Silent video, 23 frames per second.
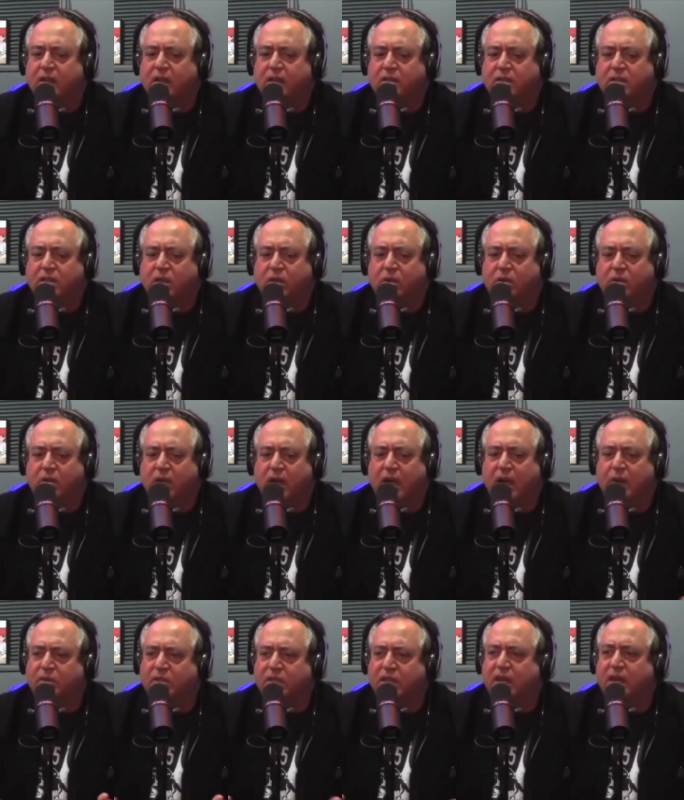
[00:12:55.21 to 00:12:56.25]
So
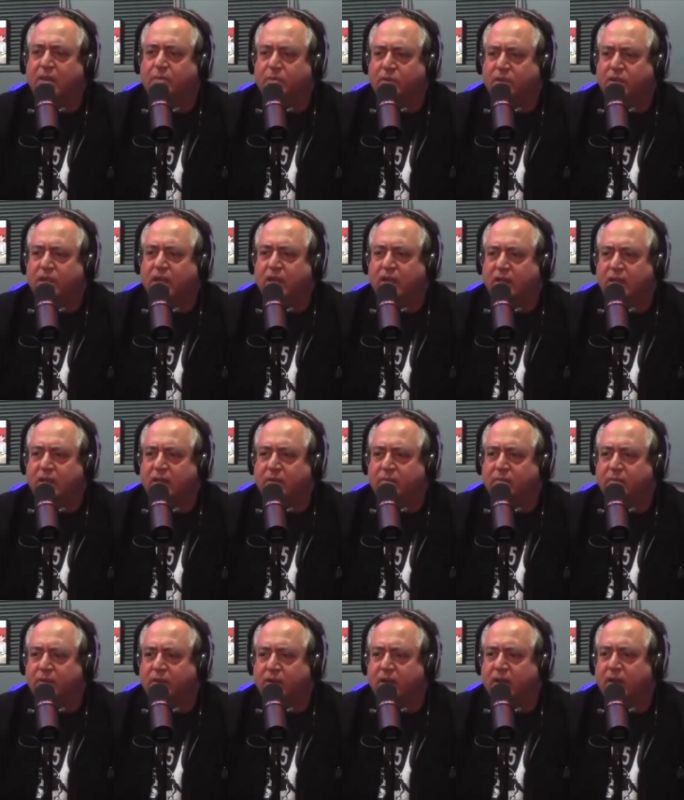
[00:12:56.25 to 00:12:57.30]
I was there to protect
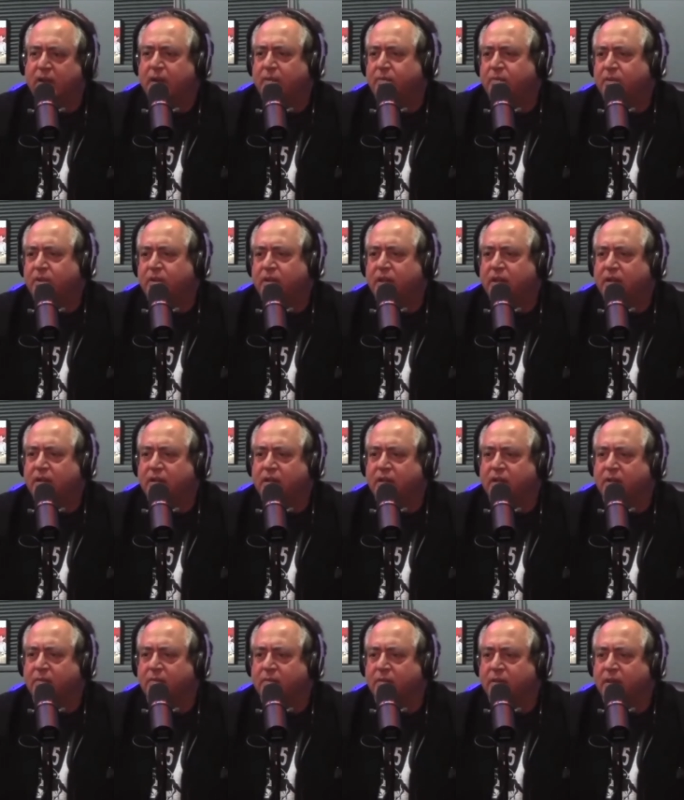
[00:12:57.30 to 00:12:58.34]
him, and I
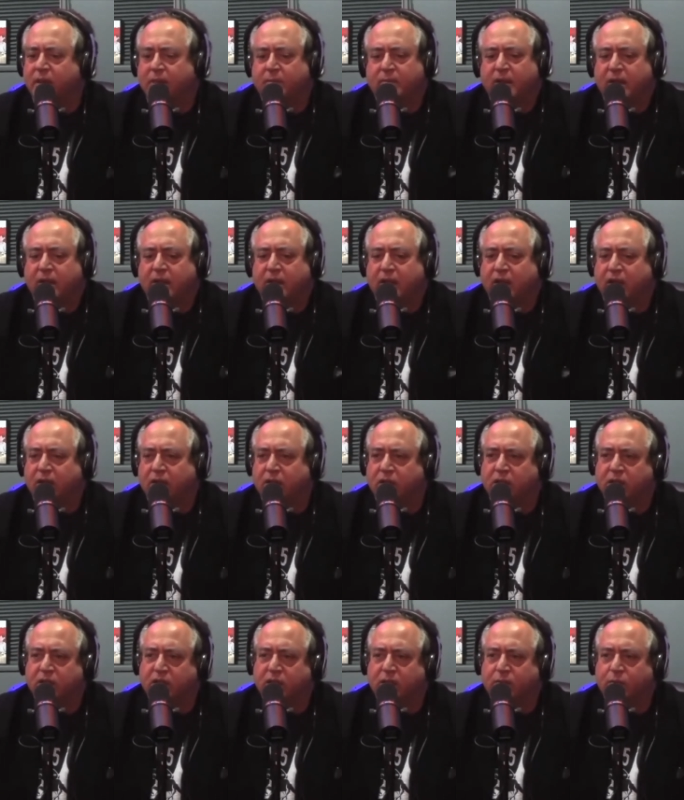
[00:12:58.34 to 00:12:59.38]
protected him. And I'm not there to
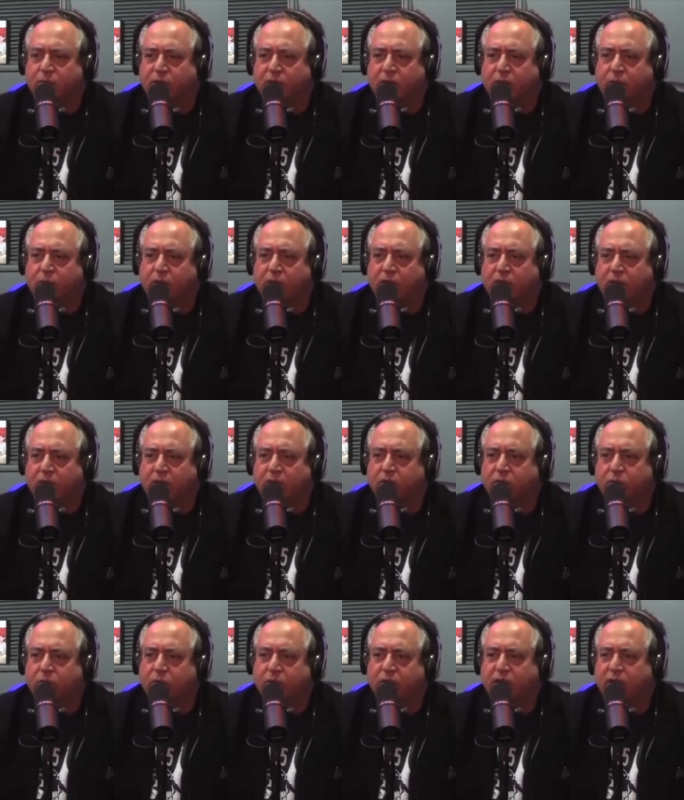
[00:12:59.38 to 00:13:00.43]
judge him what he wanted to
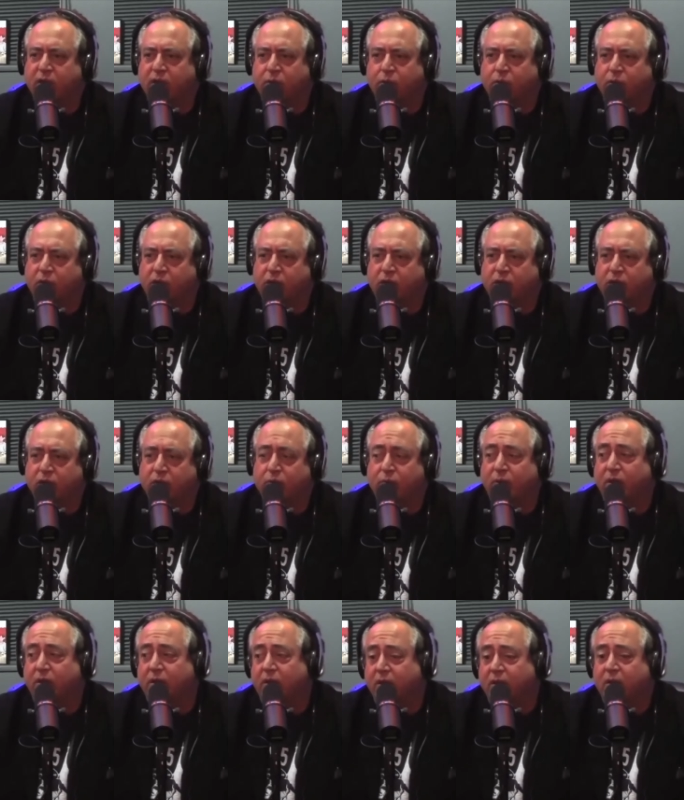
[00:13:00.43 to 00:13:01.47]
do or what he didn't want to do,
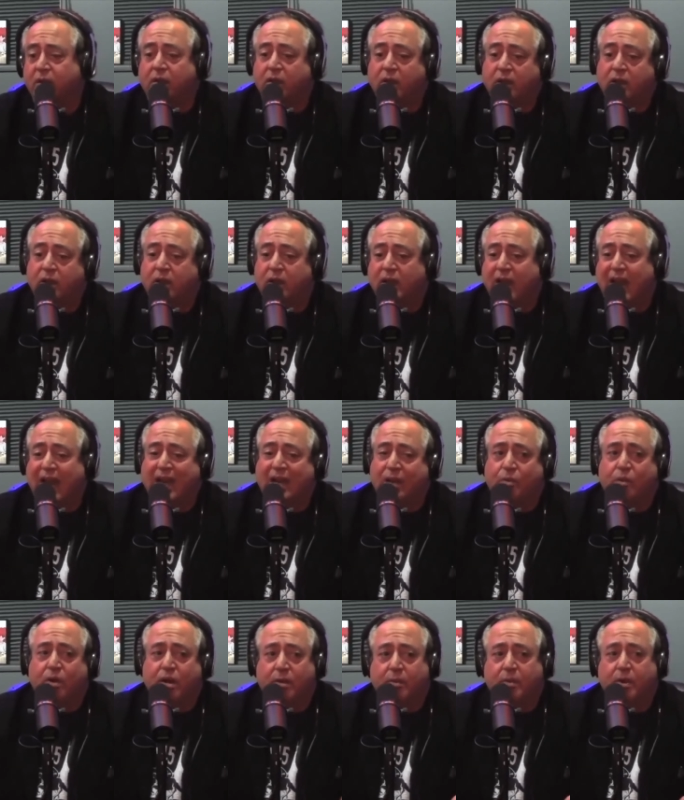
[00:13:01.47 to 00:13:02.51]
but I didn't
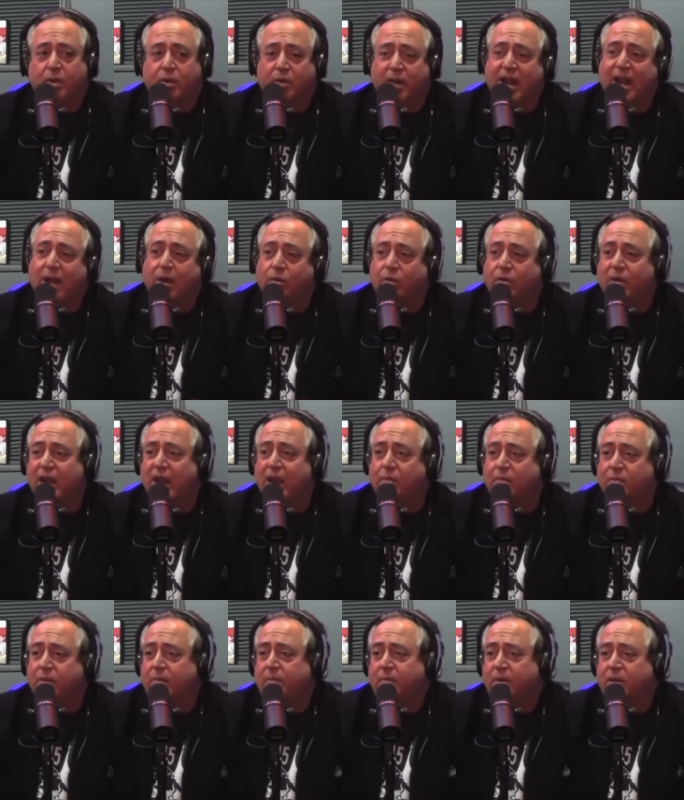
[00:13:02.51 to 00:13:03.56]
want him going out
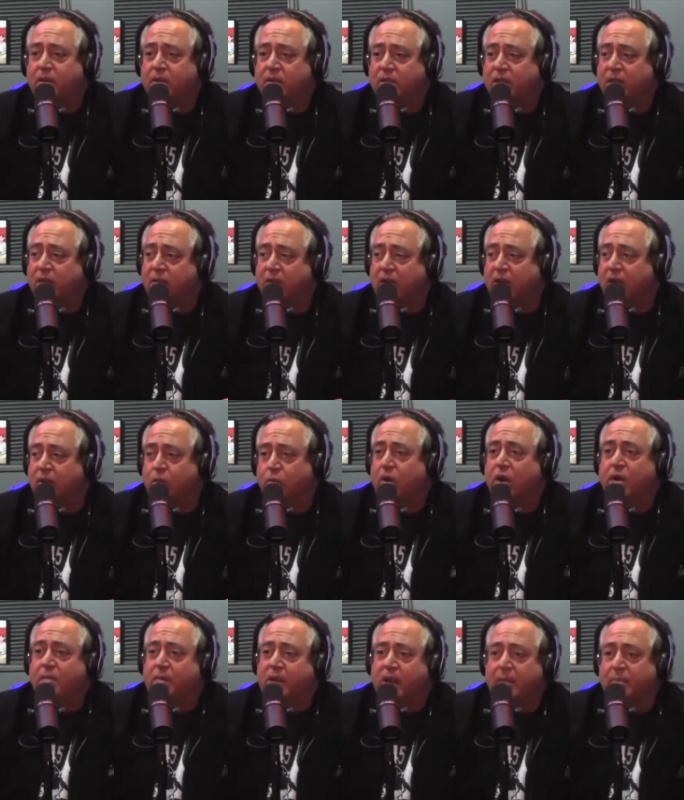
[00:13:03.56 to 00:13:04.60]
without me because I, I didn't
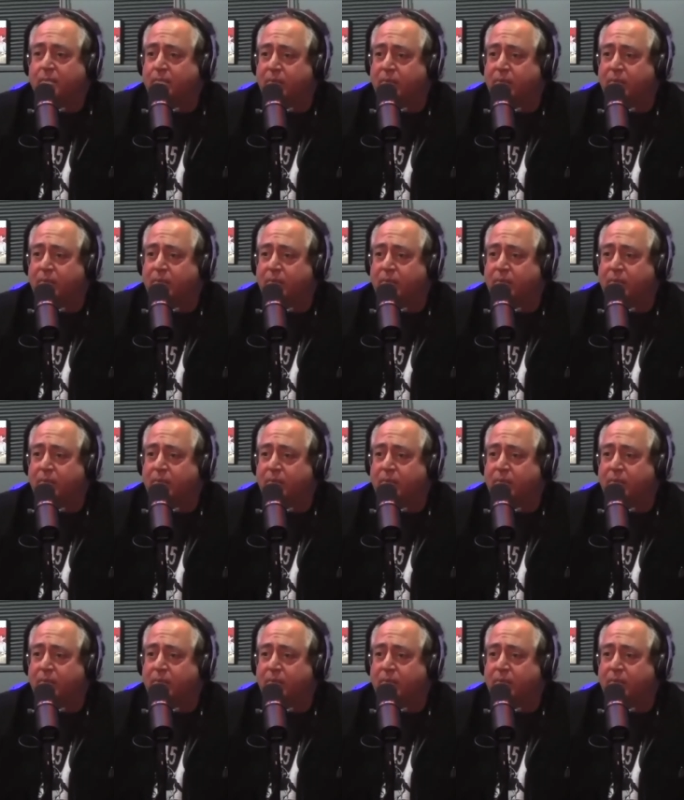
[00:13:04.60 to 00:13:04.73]
want him getting